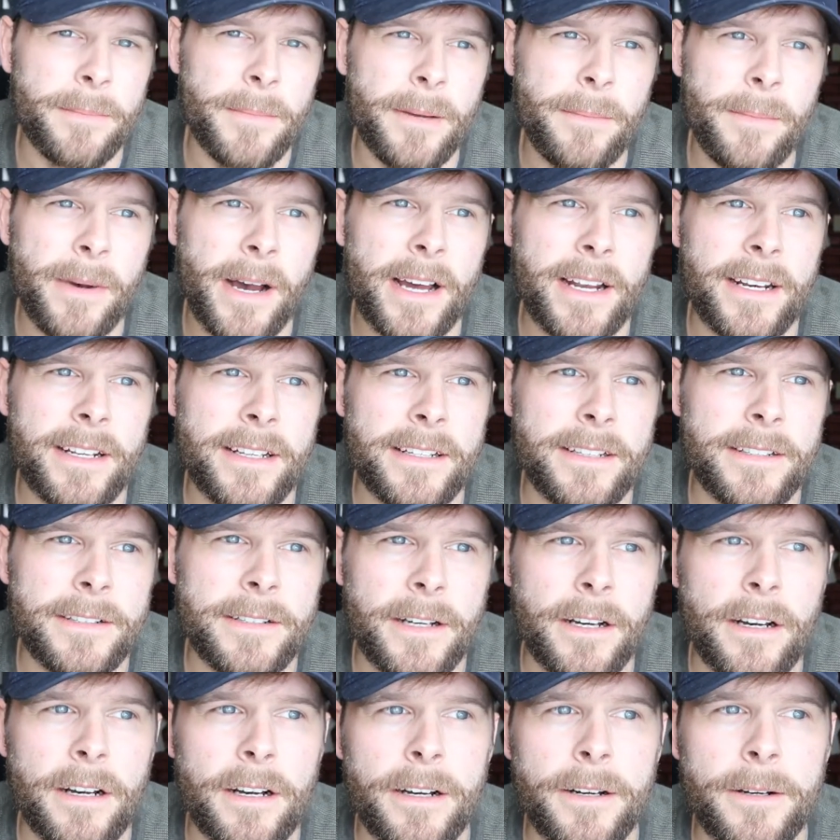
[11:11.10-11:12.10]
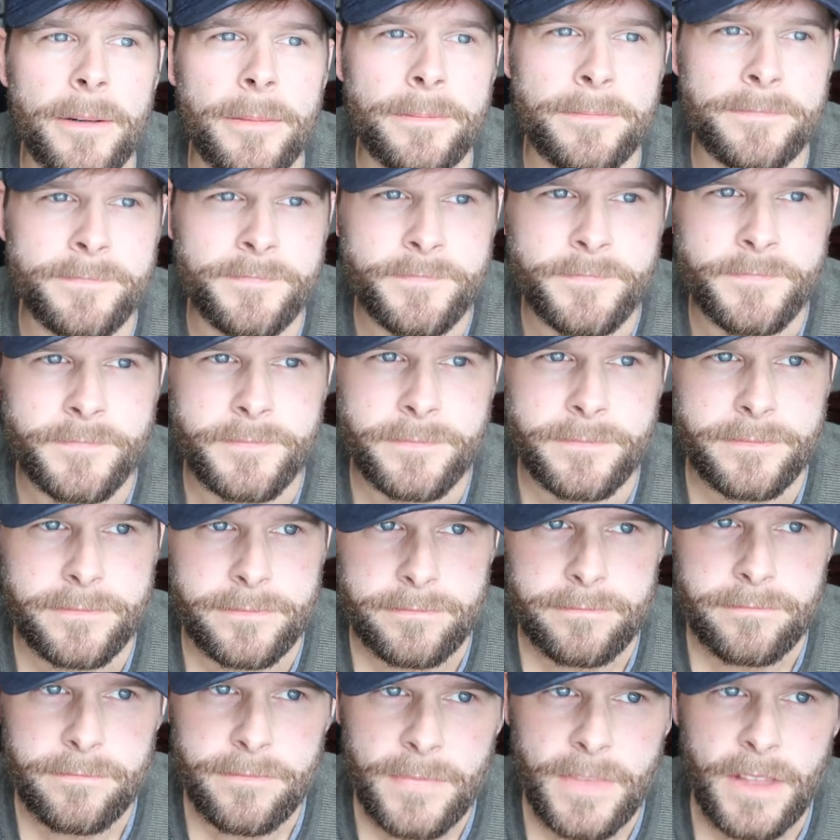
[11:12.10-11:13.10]
my body
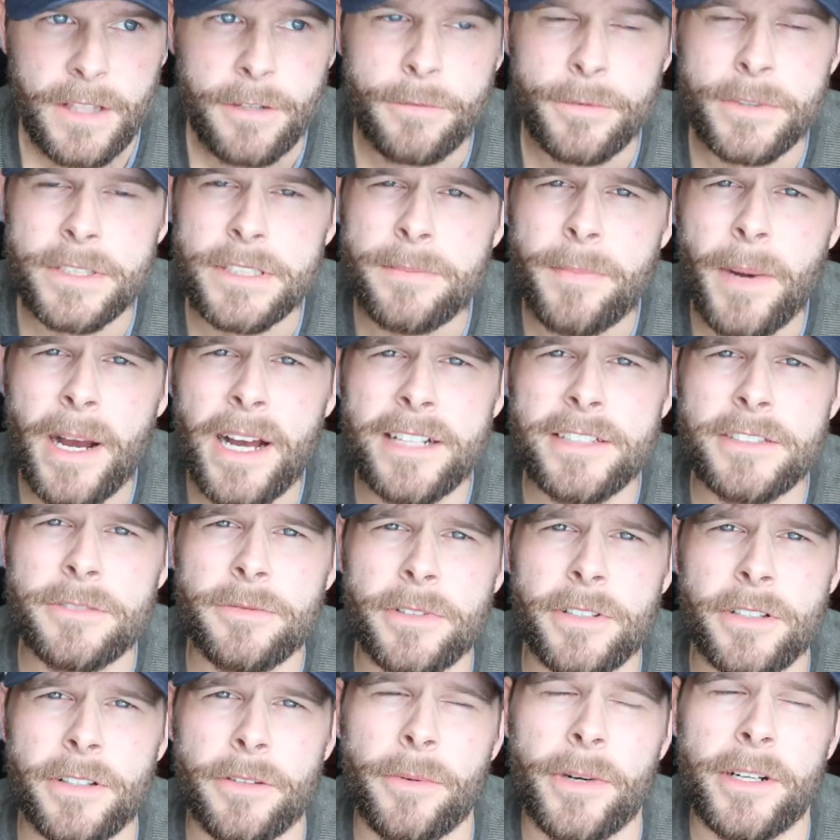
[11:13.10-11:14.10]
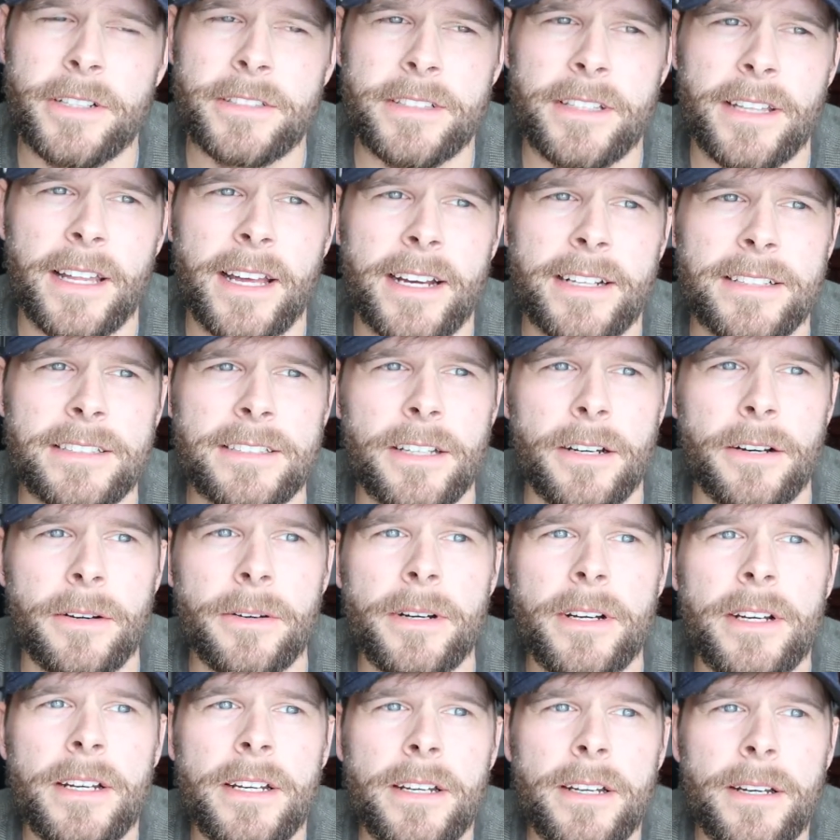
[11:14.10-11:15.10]
responds really well to that.
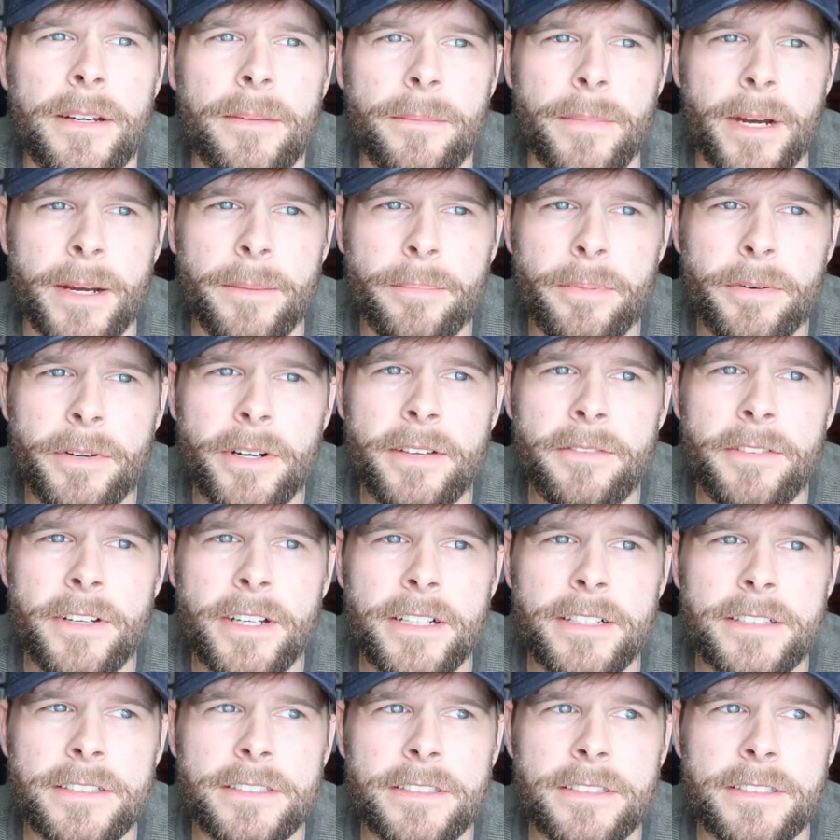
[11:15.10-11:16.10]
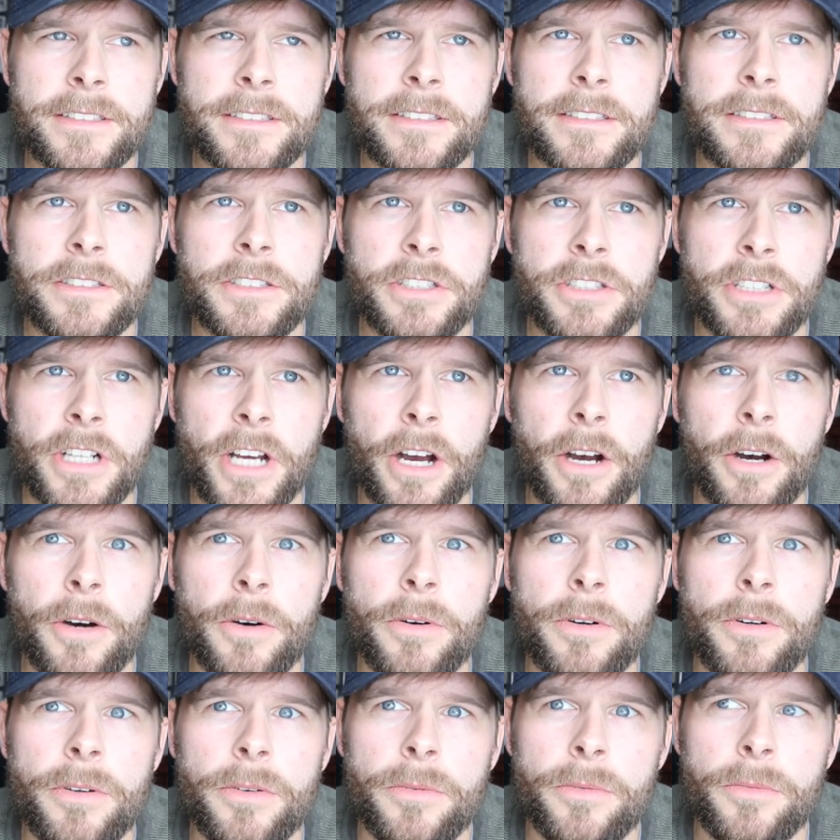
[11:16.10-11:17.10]
So my previous
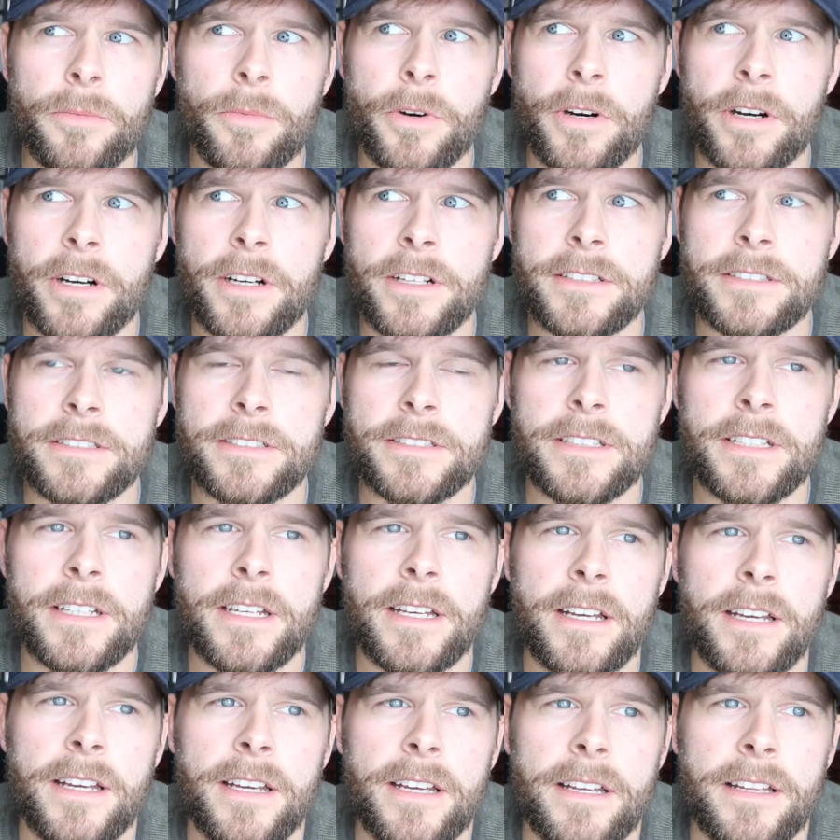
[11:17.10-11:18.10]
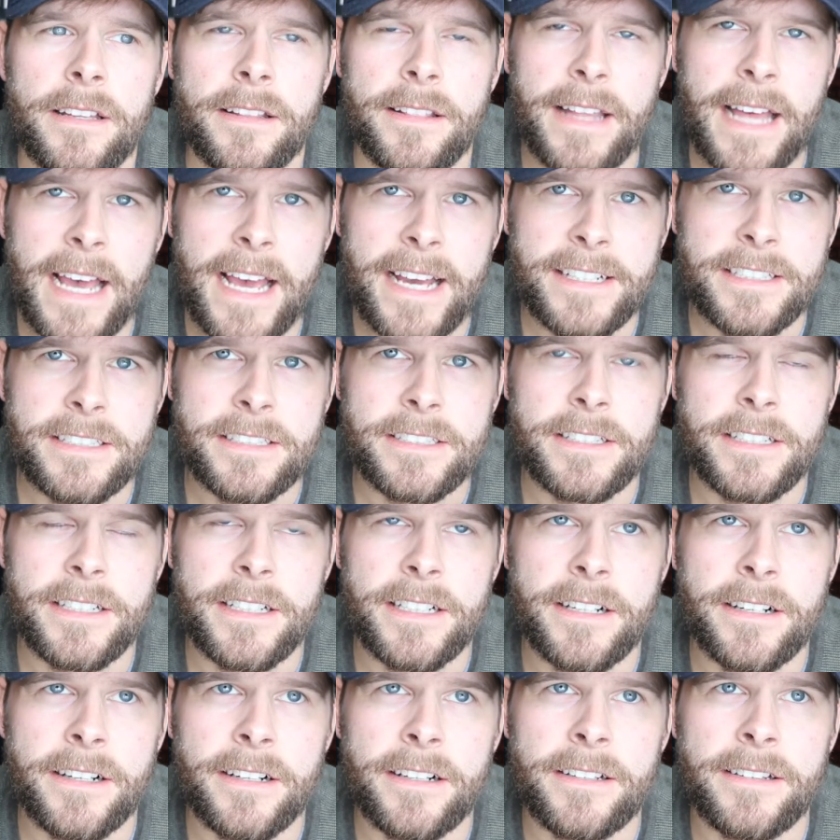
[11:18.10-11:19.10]
show was last
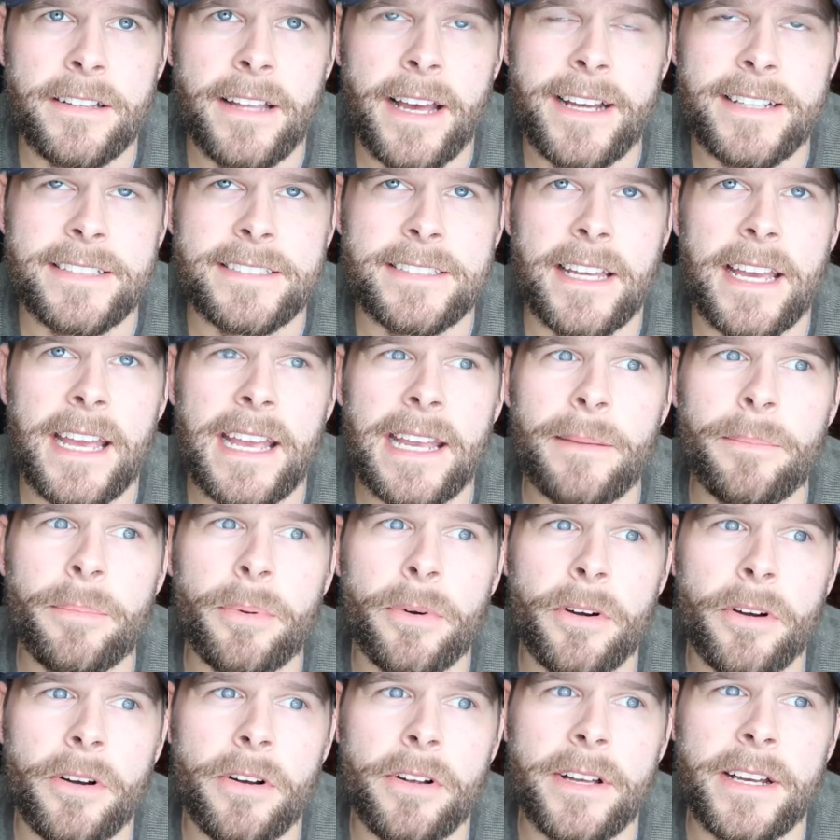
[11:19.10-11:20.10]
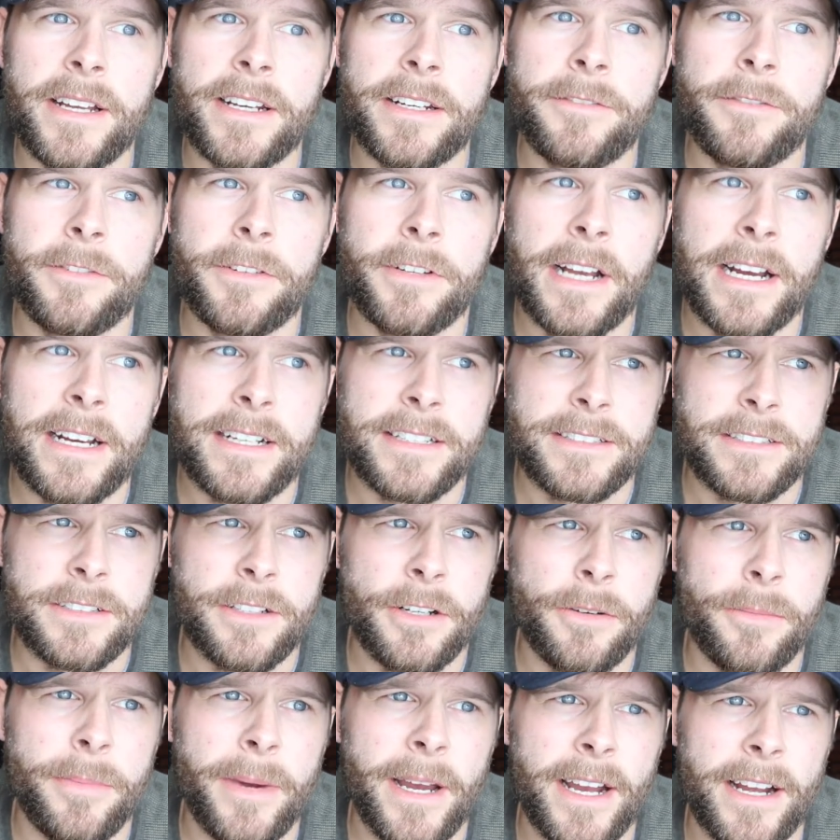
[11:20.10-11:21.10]
year, last April, and if you guys
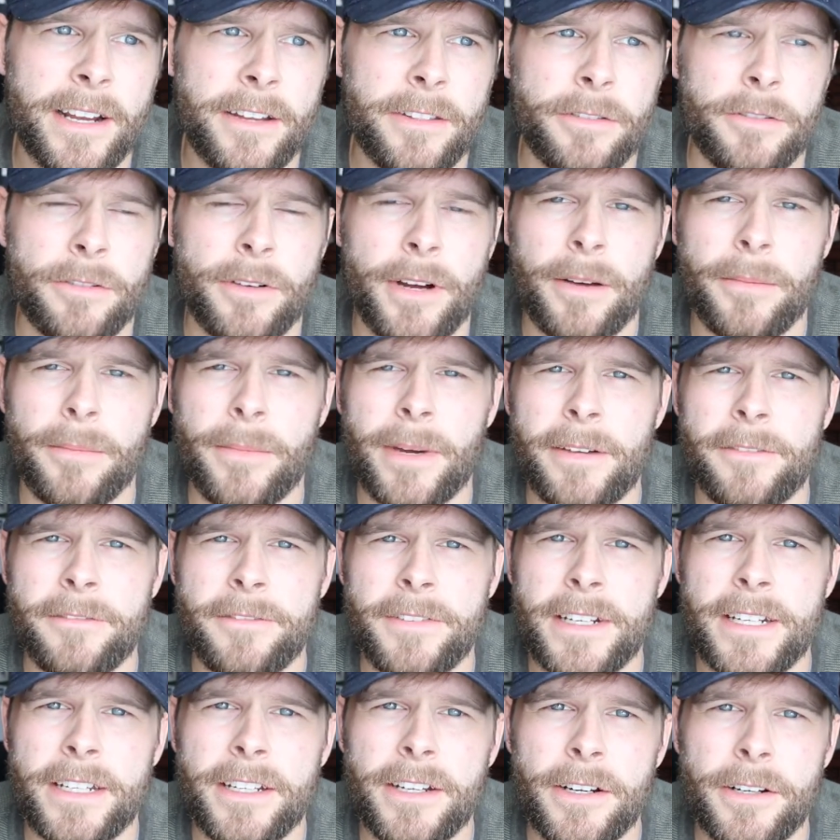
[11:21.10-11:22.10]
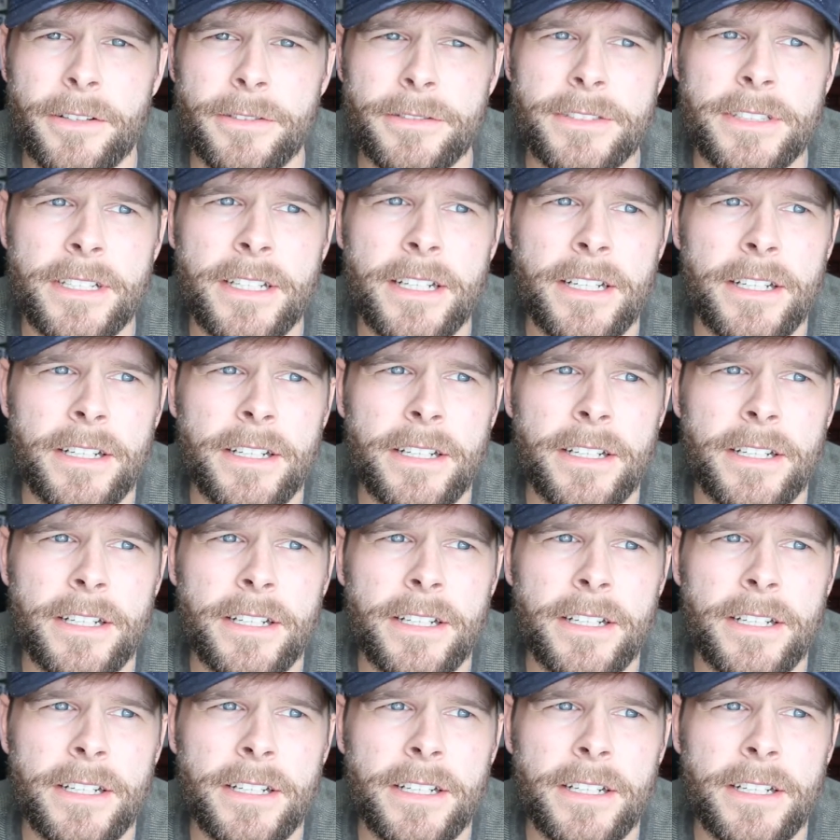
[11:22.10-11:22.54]
go back through all my videos,